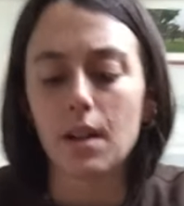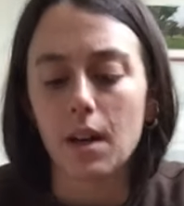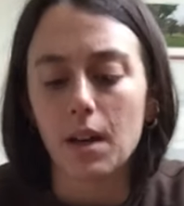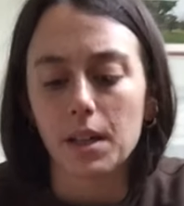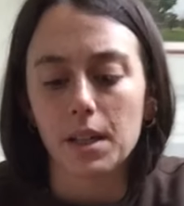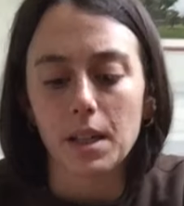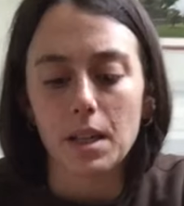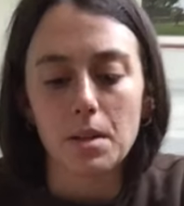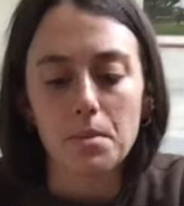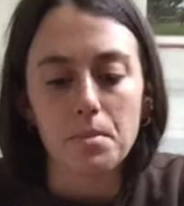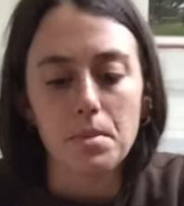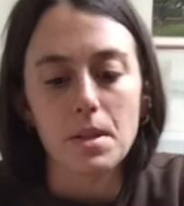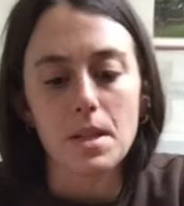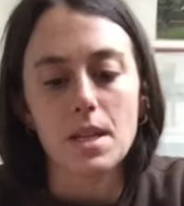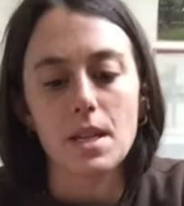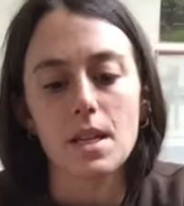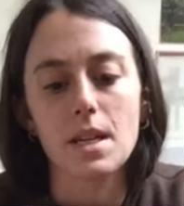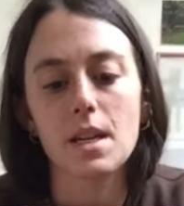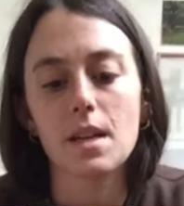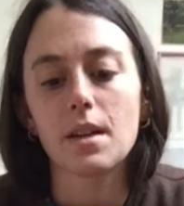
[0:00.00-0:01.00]
are gonna
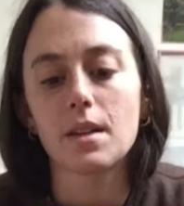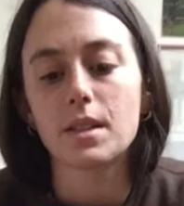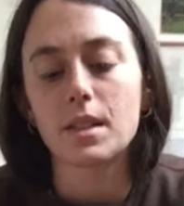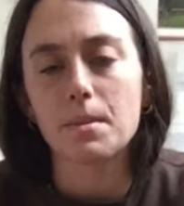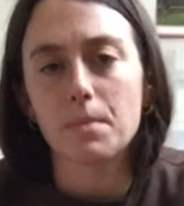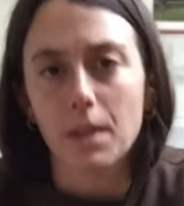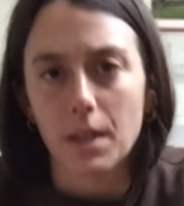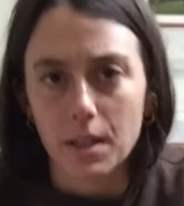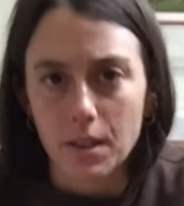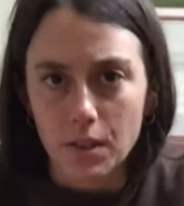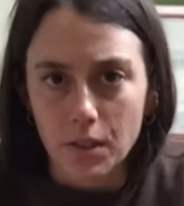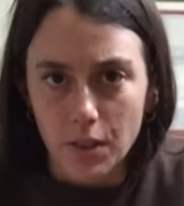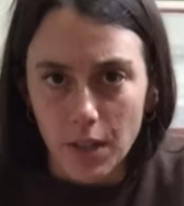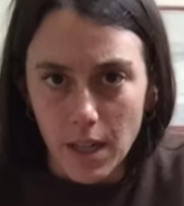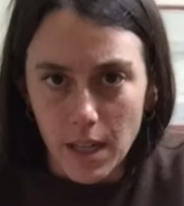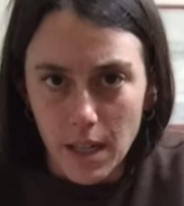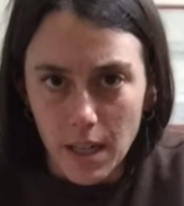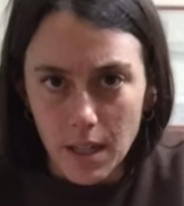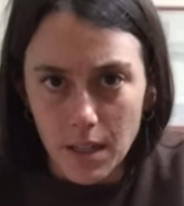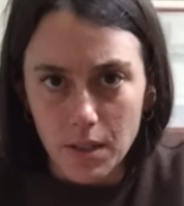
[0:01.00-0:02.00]
be some kind of
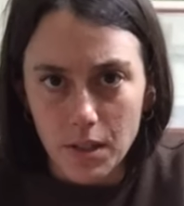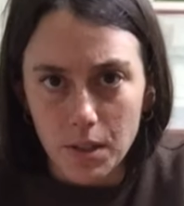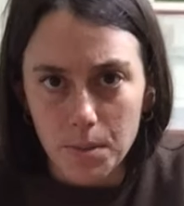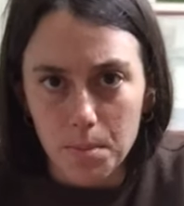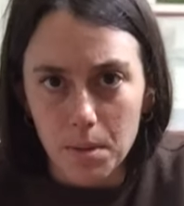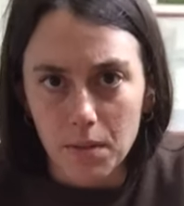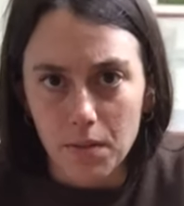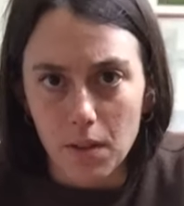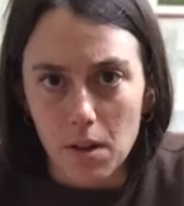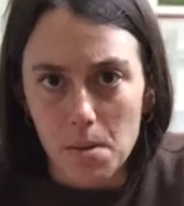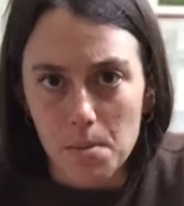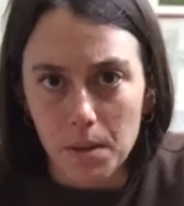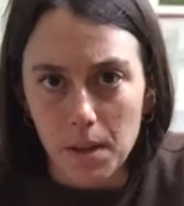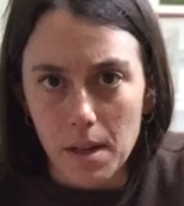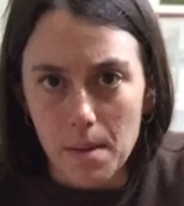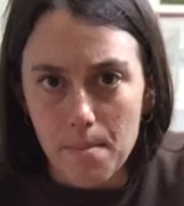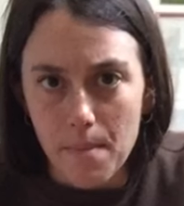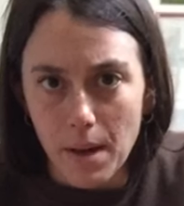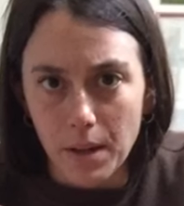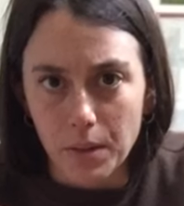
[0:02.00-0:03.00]
straight edge, preferably
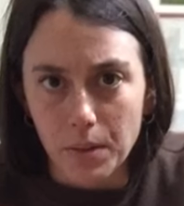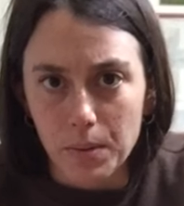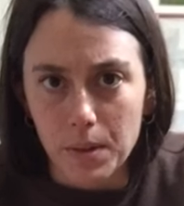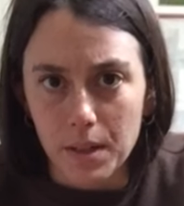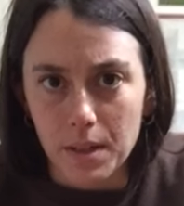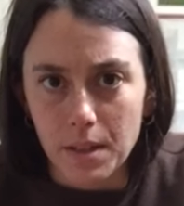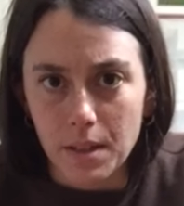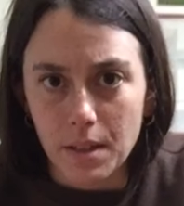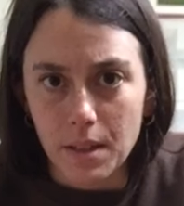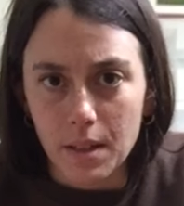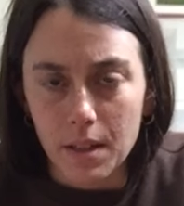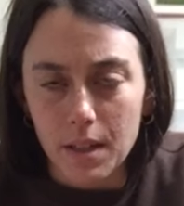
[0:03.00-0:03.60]
a metal one.